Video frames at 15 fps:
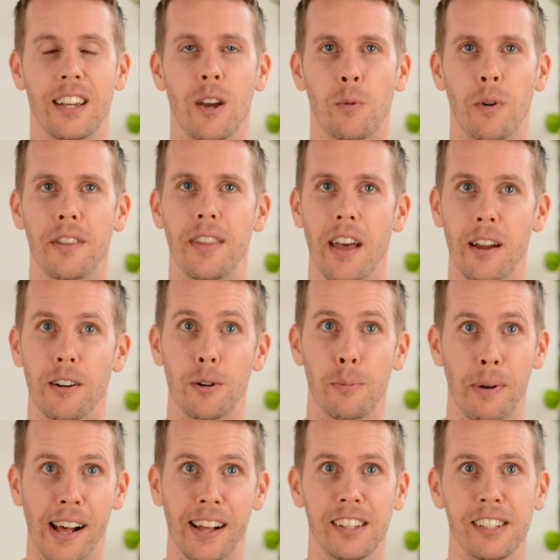when the
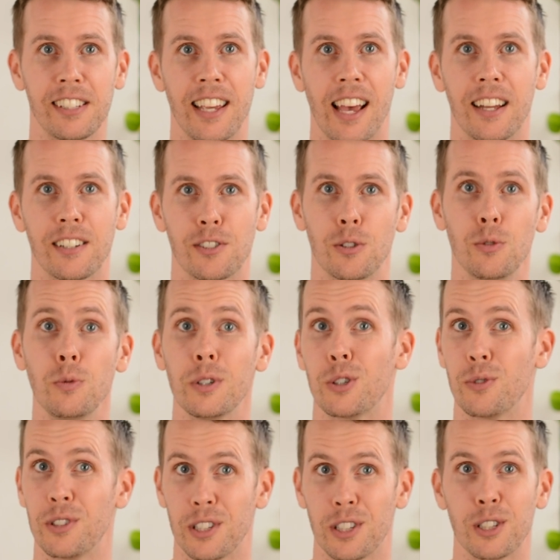Areopagus Council, which
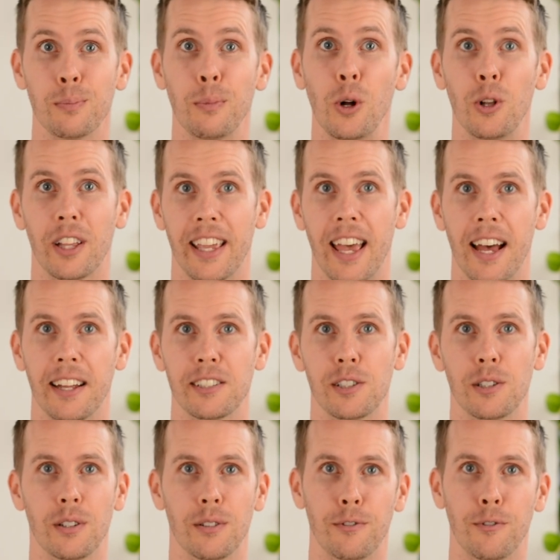was a smaller
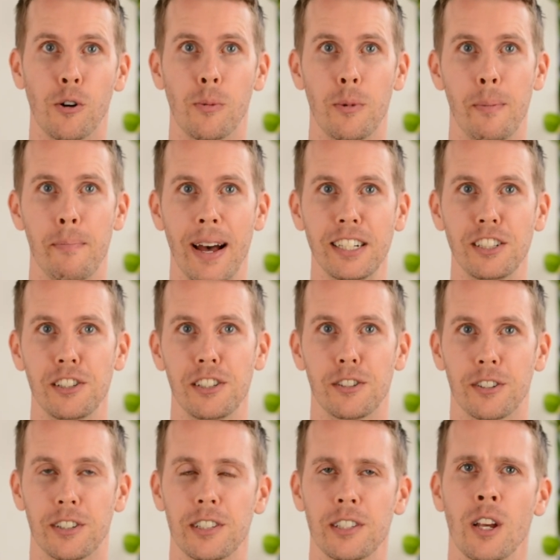council of former
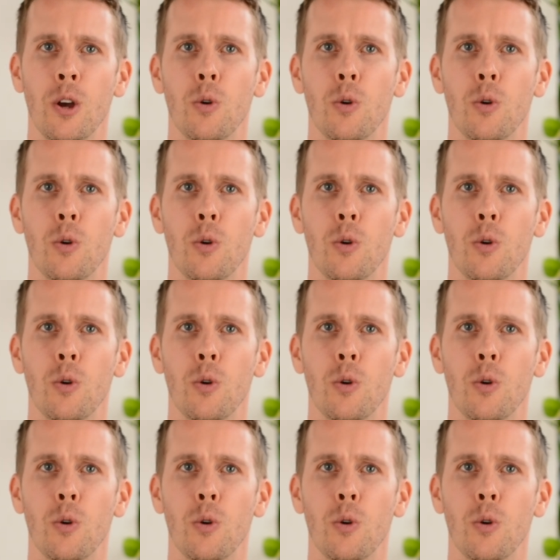magistrates,